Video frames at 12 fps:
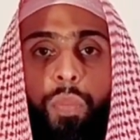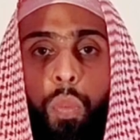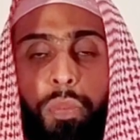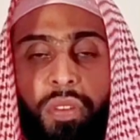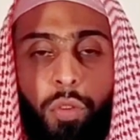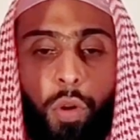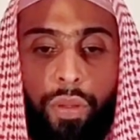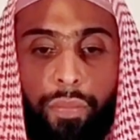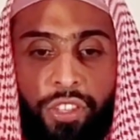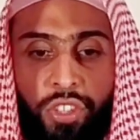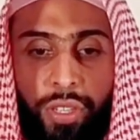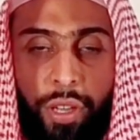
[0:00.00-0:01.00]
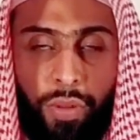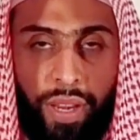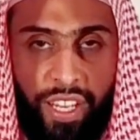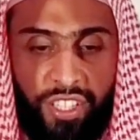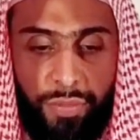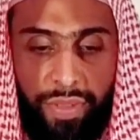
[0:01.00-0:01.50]
before we mention our
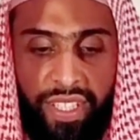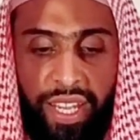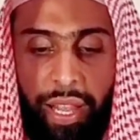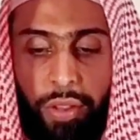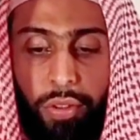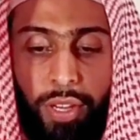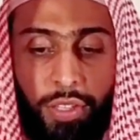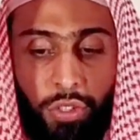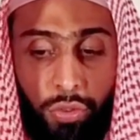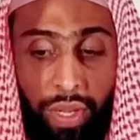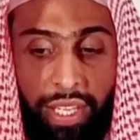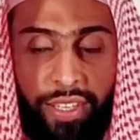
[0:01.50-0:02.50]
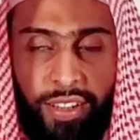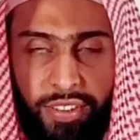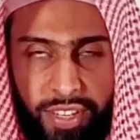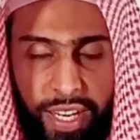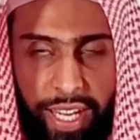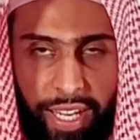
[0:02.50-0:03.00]
last masail connected to eating and
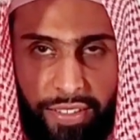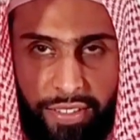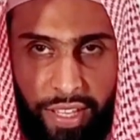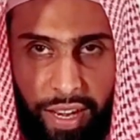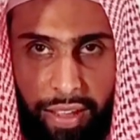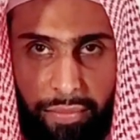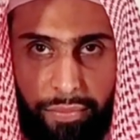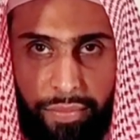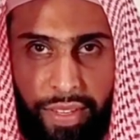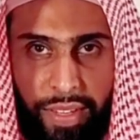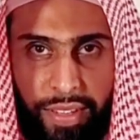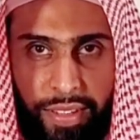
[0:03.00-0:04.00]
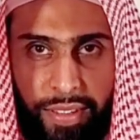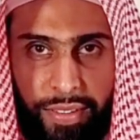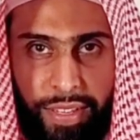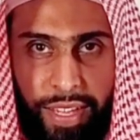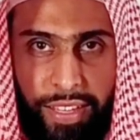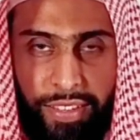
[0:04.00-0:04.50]
drinking in salah,
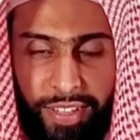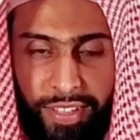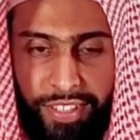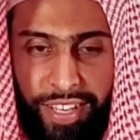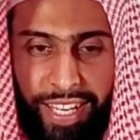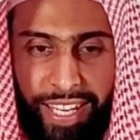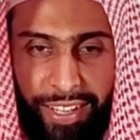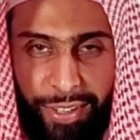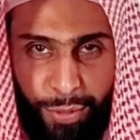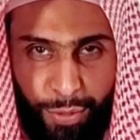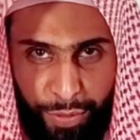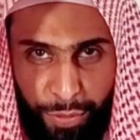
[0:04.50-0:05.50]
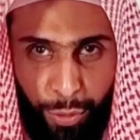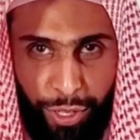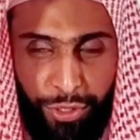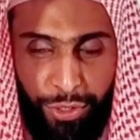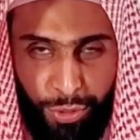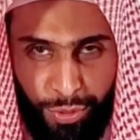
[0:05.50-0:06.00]
eating and drinking will fall
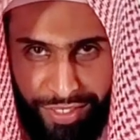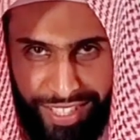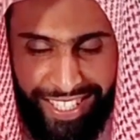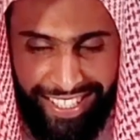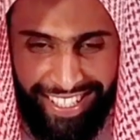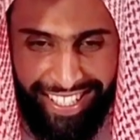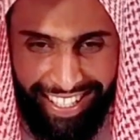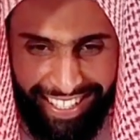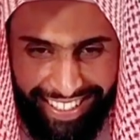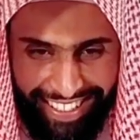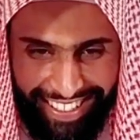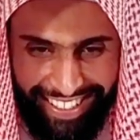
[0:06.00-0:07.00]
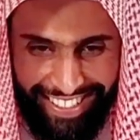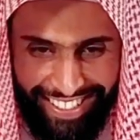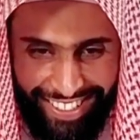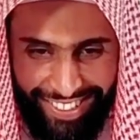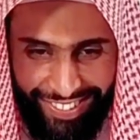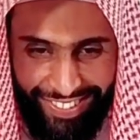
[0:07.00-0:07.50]
into 16 categories,
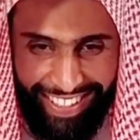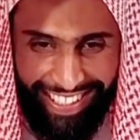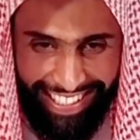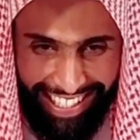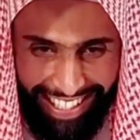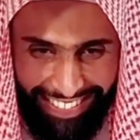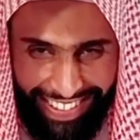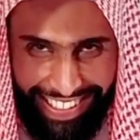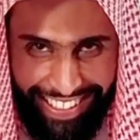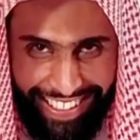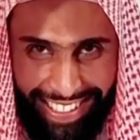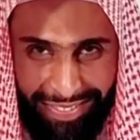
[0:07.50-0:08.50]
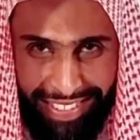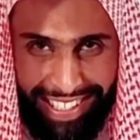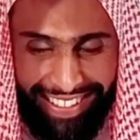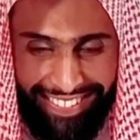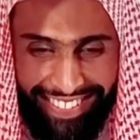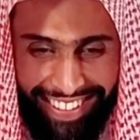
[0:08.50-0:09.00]
so it might take some time.